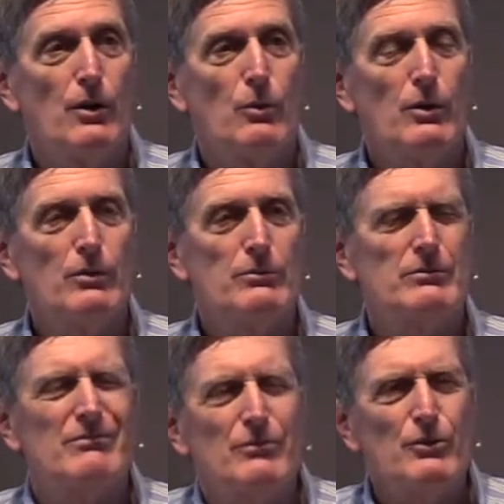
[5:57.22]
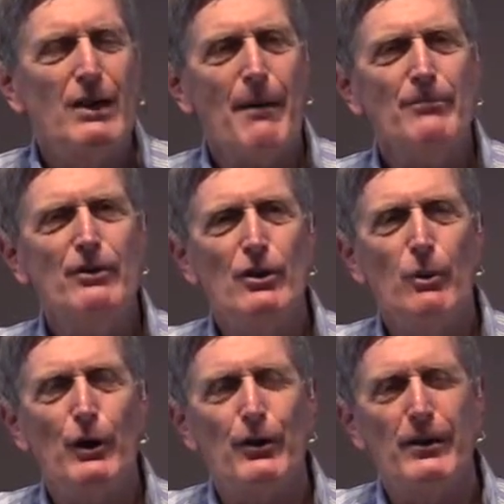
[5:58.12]
Well, would you happen to know
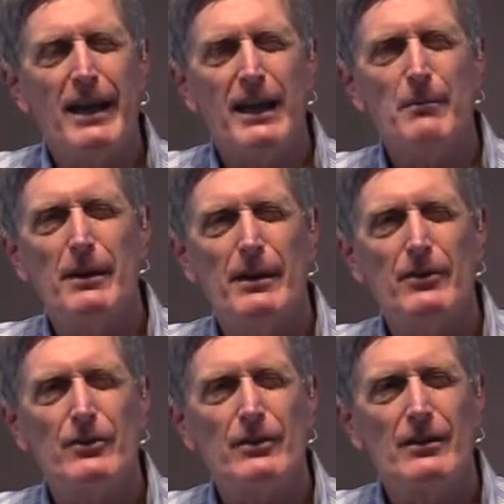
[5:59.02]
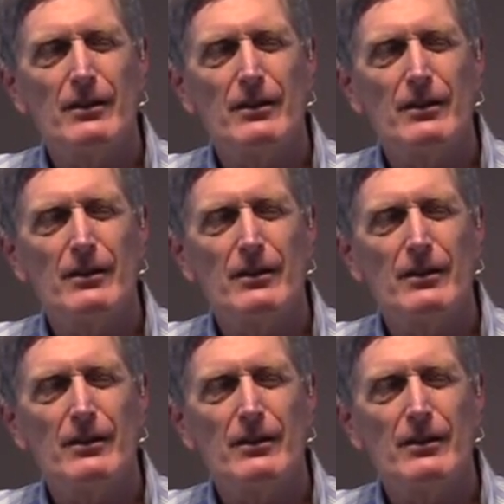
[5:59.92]
what her name is?"